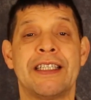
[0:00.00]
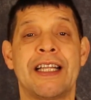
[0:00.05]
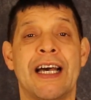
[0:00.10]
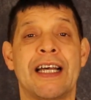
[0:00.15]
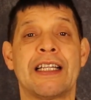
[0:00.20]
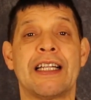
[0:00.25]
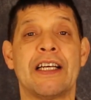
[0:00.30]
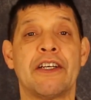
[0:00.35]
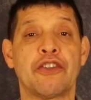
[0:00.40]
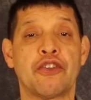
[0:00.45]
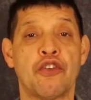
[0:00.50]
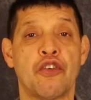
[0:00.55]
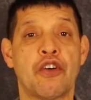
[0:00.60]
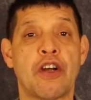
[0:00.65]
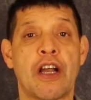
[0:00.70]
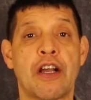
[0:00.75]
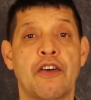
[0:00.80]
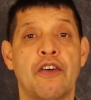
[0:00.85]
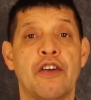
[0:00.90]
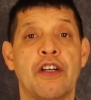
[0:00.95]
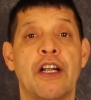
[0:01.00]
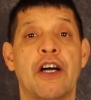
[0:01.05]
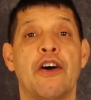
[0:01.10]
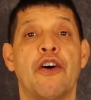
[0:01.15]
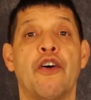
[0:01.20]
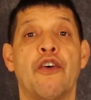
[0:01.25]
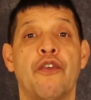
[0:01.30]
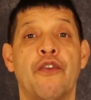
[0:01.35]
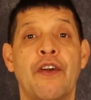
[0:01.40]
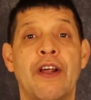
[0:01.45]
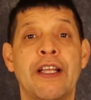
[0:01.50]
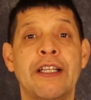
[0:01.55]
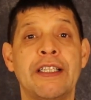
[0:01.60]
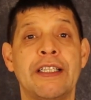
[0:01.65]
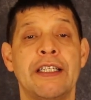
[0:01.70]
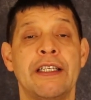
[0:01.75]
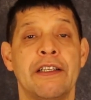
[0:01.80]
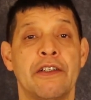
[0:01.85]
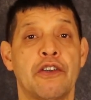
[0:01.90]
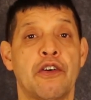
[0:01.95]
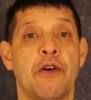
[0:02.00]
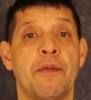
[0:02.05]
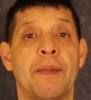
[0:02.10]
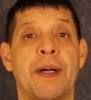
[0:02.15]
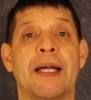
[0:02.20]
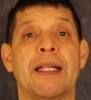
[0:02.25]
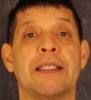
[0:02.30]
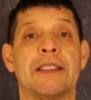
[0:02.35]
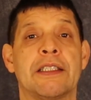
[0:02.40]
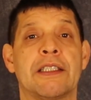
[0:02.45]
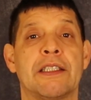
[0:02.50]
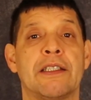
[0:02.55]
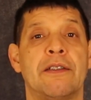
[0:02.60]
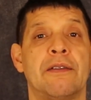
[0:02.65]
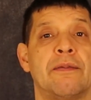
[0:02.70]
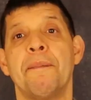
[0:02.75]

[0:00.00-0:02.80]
that Coca-Cola already commands.